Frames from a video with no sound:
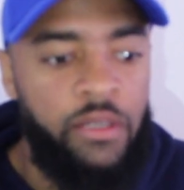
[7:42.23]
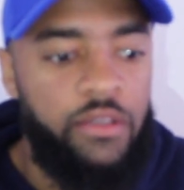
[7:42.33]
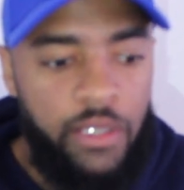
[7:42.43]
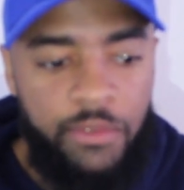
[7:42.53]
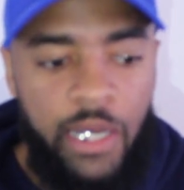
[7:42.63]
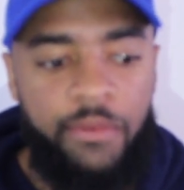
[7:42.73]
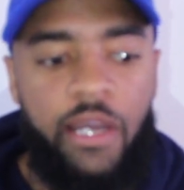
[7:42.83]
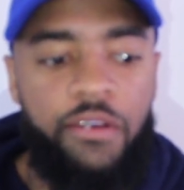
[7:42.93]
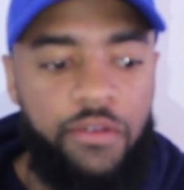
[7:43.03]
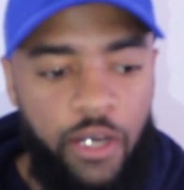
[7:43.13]
sometimes
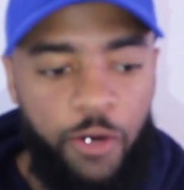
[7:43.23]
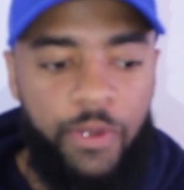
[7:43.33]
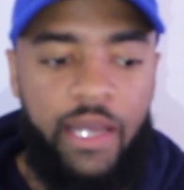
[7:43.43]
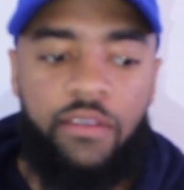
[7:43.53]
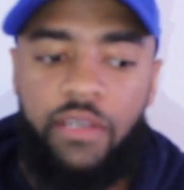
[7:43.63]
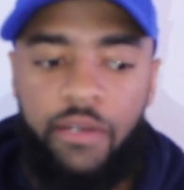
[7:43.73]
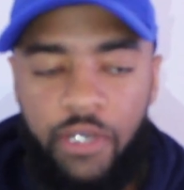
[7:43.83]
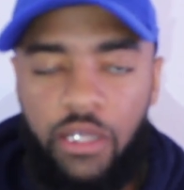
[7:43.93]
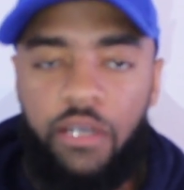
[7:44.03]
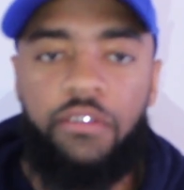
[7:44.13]
I use an open hat instead of
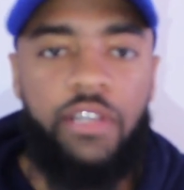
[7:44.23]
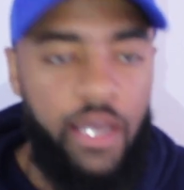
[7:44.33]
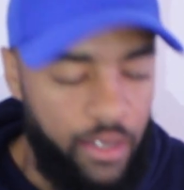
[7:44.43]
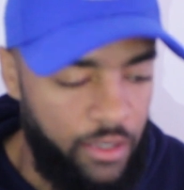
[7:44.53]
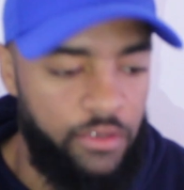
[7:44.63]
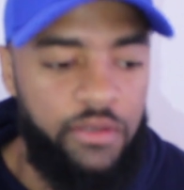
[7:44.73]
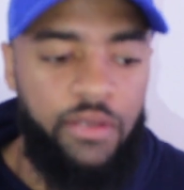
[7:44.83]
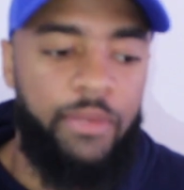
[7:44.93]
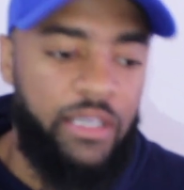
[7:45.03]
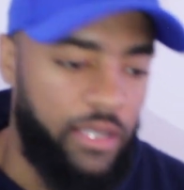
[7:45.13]
a closed hat just to
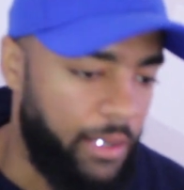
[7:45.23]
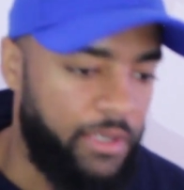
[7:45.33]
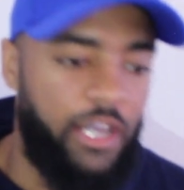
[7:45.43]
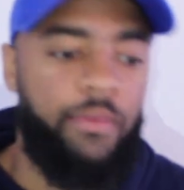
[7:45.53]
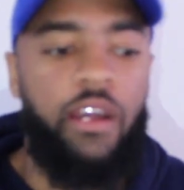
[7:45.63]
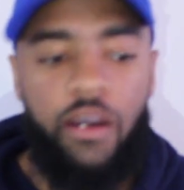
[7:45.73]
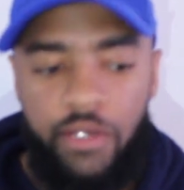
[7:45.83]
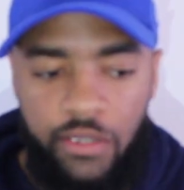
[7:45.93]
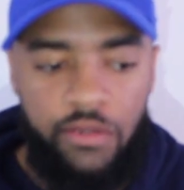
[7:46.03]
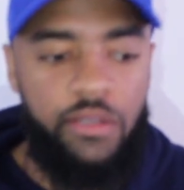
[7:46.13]
mix it up. Because everybody
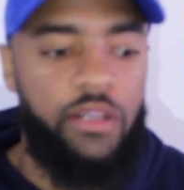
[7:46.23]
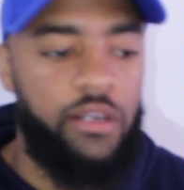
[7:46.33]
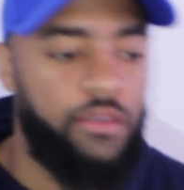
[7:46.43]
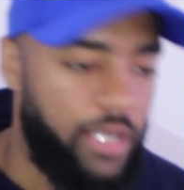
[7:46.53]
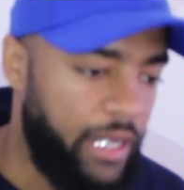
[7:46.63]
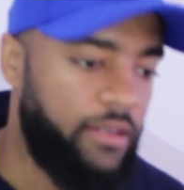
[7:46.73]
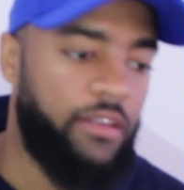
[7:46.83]
always uses closed hats.